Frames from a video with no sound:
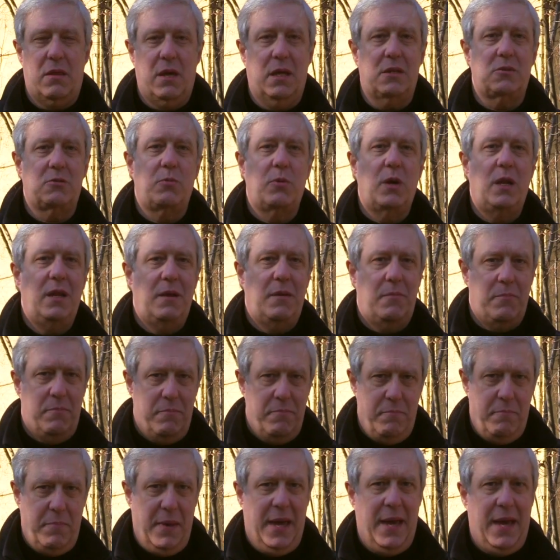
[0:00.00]
That's really
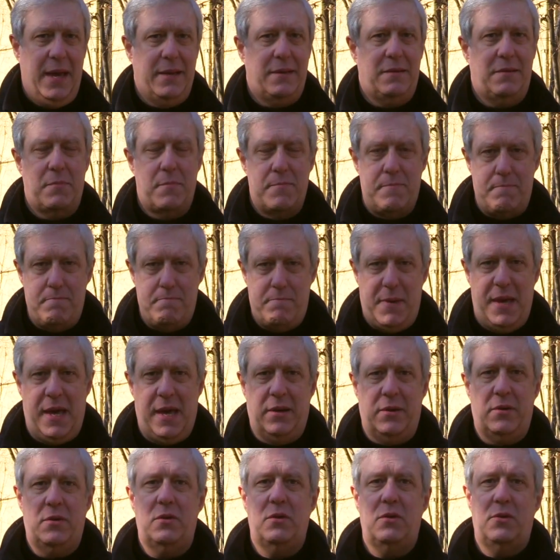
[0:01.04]
bad
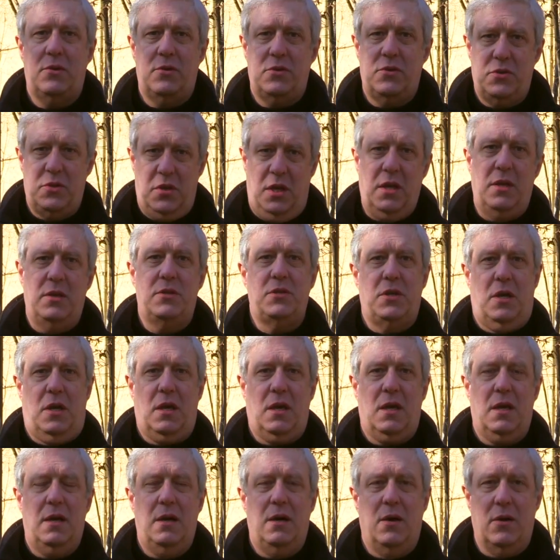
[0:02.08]

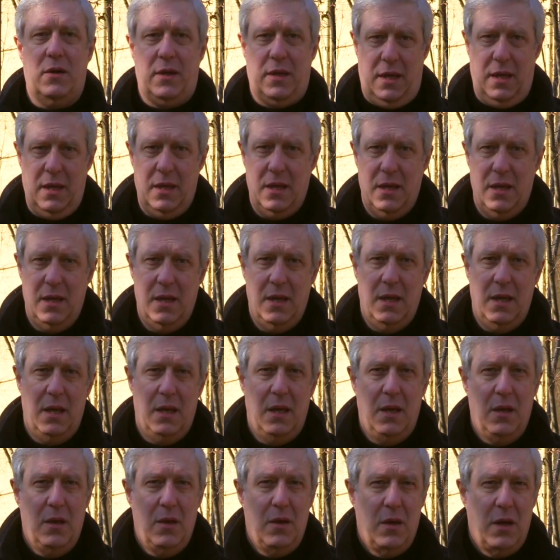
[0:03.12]
teaching, okay?
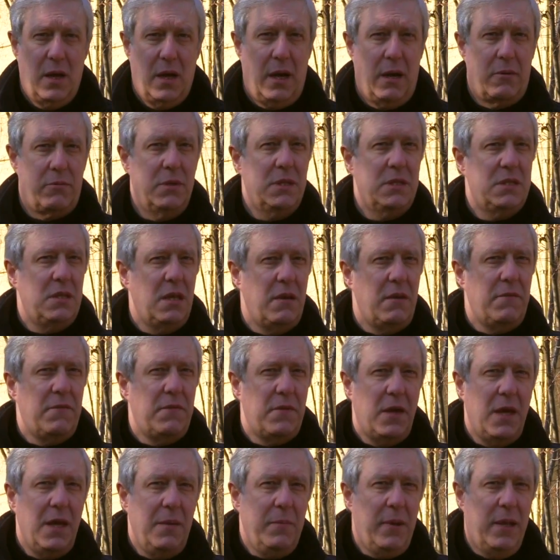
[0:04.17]
I receive
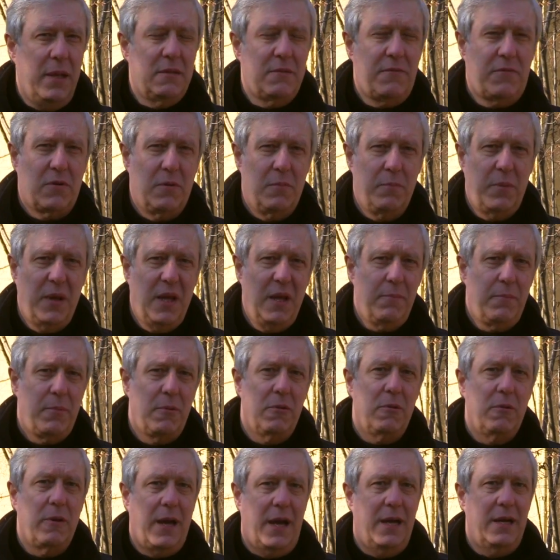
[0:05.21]
emails from people
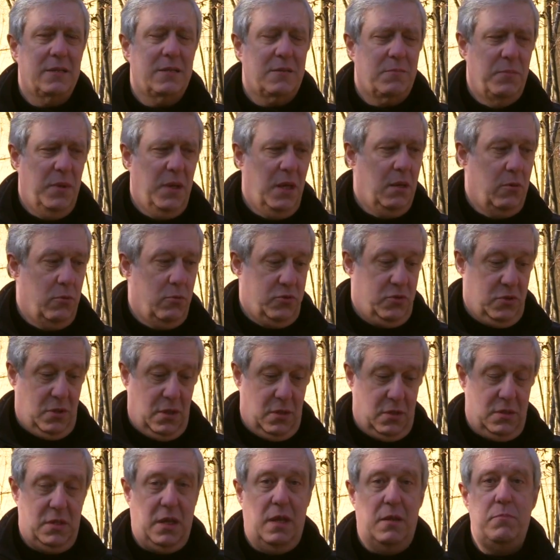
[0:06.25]
who ask me, who
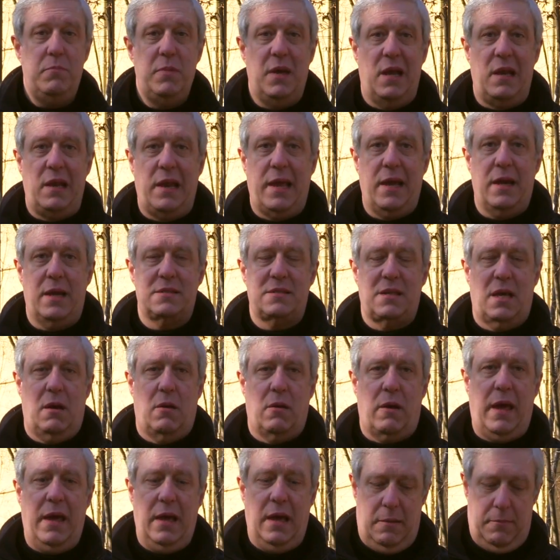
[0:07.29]
send me a link and say,
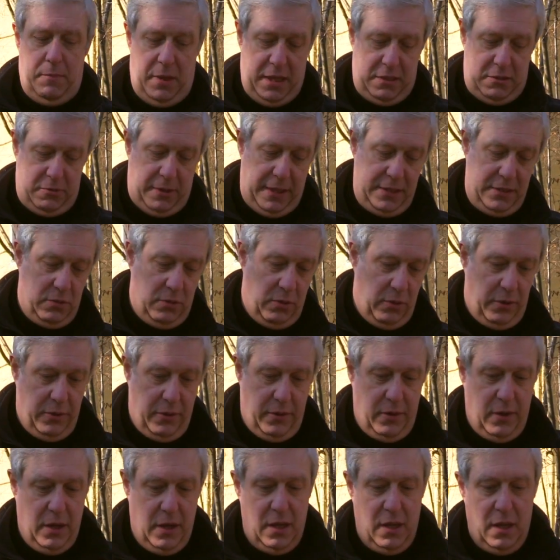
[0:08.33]
okay, I tried to
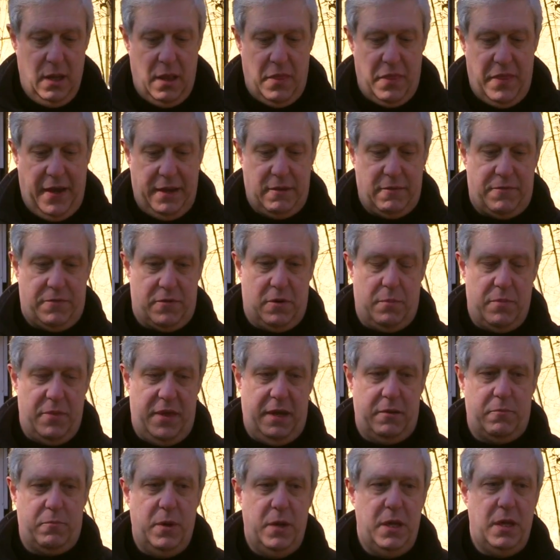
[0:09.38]
learn that from
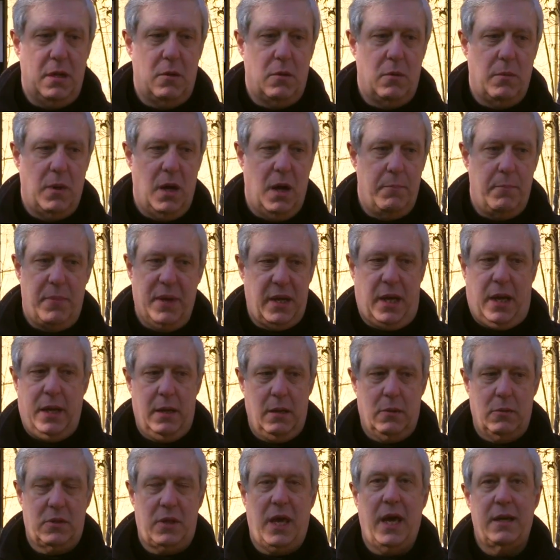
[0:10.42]
that video, but I
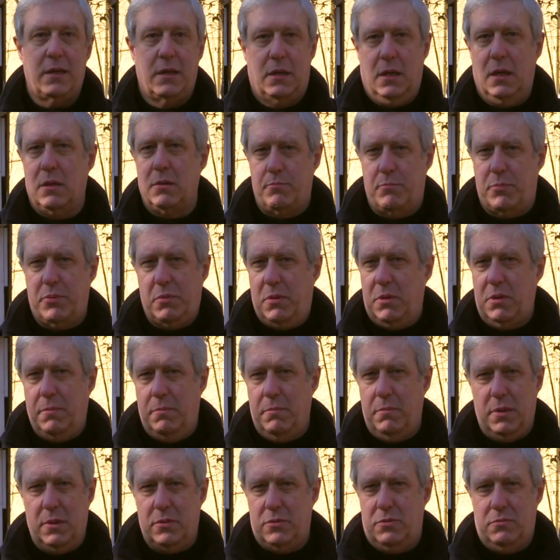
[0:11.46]
don't get it. Yeah, pretty
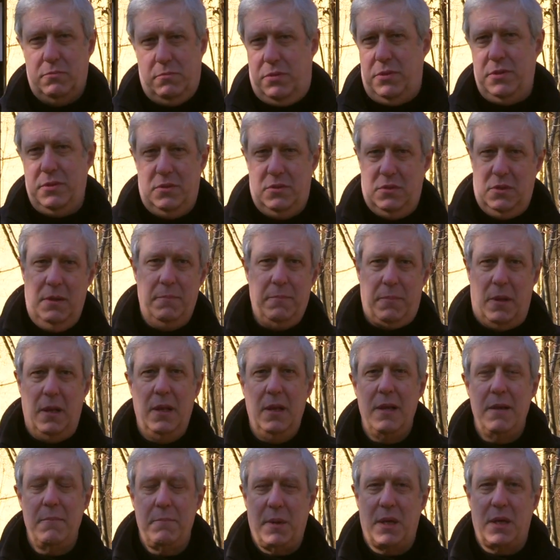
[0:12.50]
much simple,
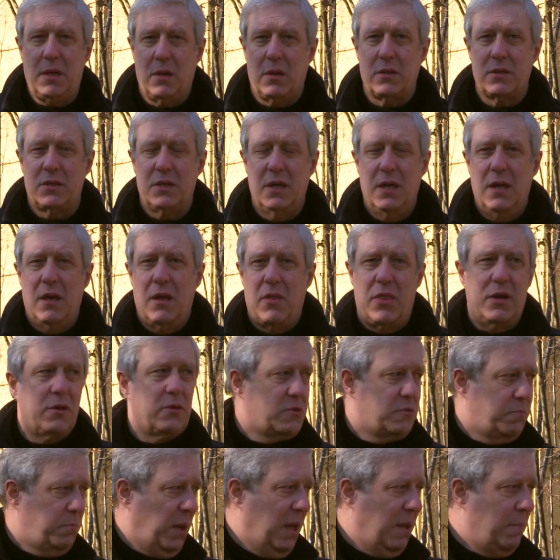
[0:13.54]
because those
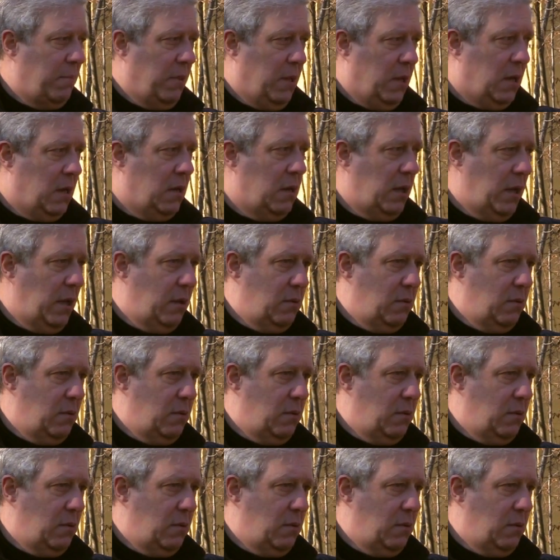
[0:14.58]
people are